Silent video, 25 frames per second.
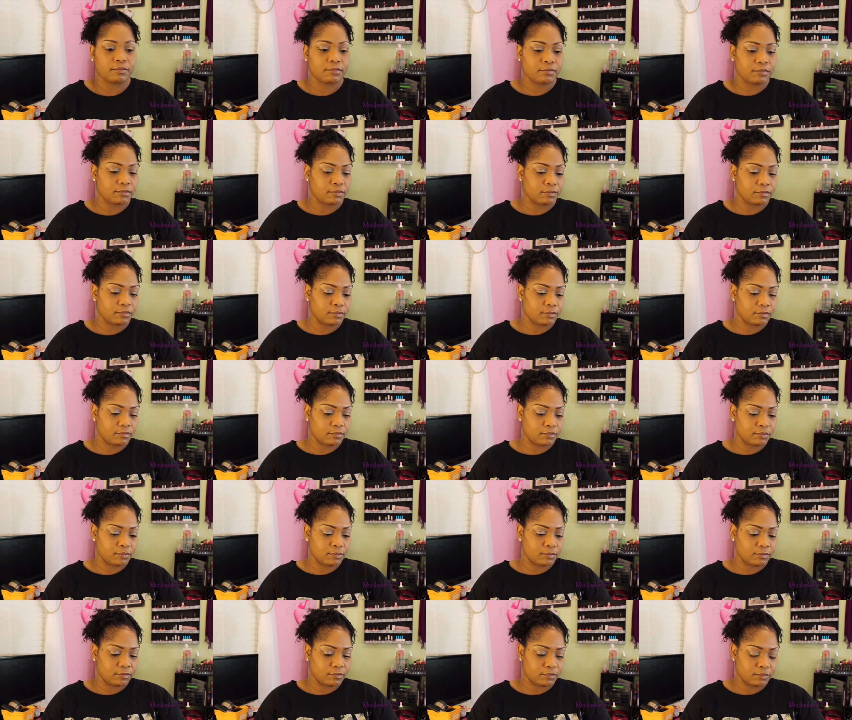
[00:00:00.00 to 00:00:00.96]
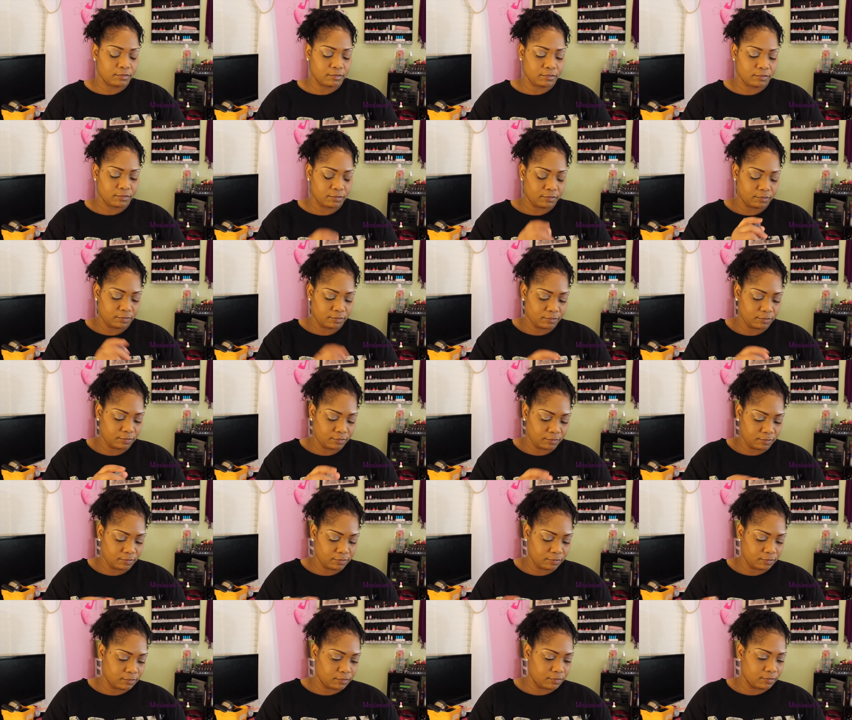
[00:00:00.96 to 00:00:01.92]

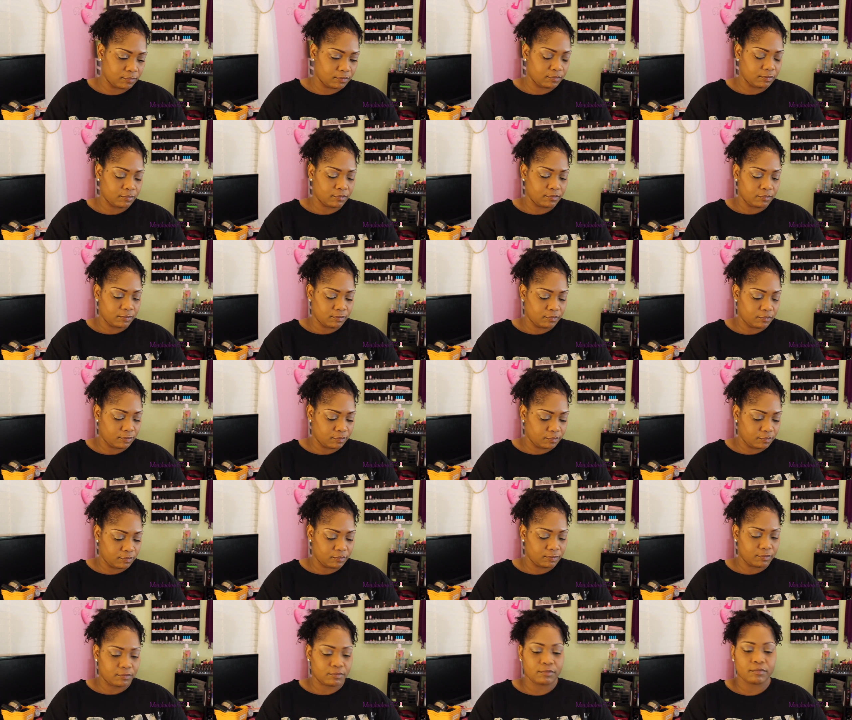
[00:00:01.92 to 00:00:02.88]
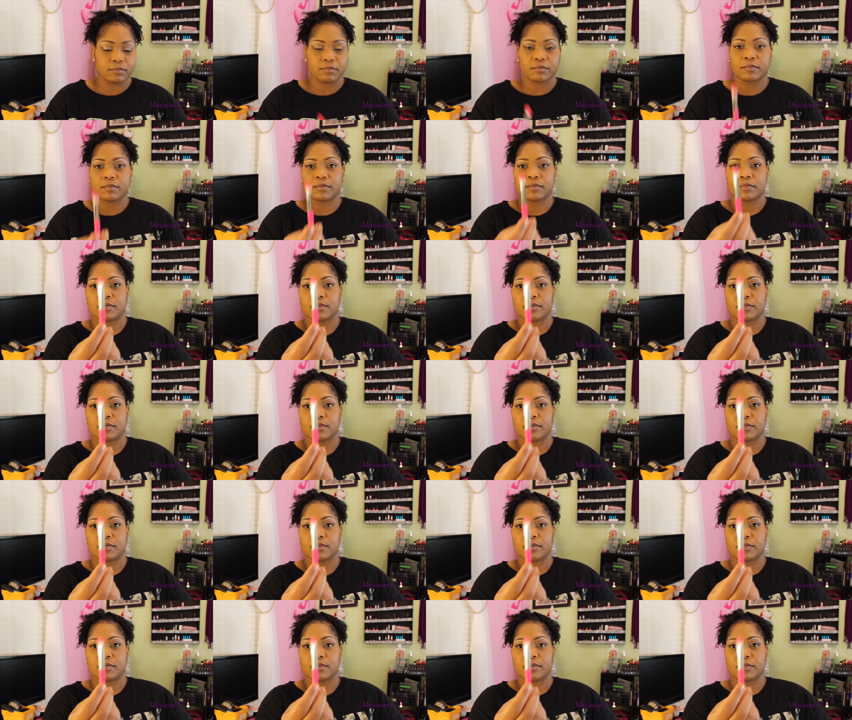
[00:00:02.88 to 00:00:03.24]
No one is speaking in this clip.